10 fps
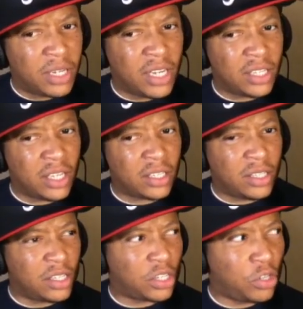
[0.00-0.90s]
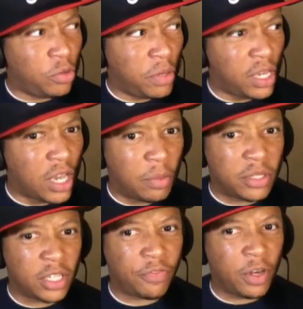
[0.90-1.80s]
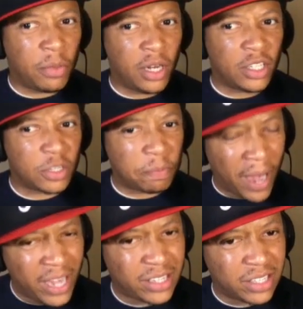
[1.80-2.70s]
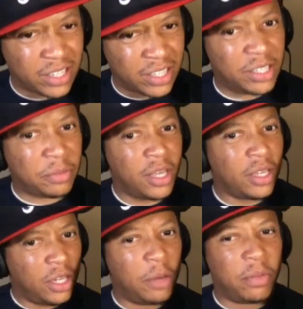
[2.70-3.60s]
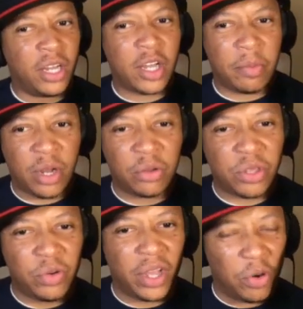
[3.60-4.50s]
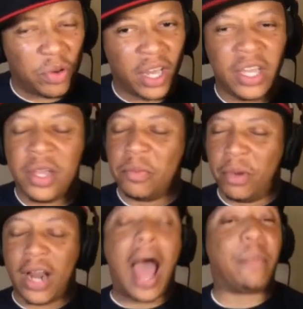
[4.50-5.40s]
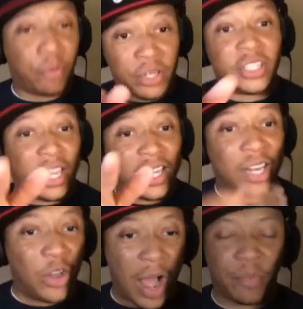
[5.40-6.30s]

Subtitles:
This QB competition is going to be a little spicy because this young blood coming on through there, okay? But yeah. I appreciate that, though. I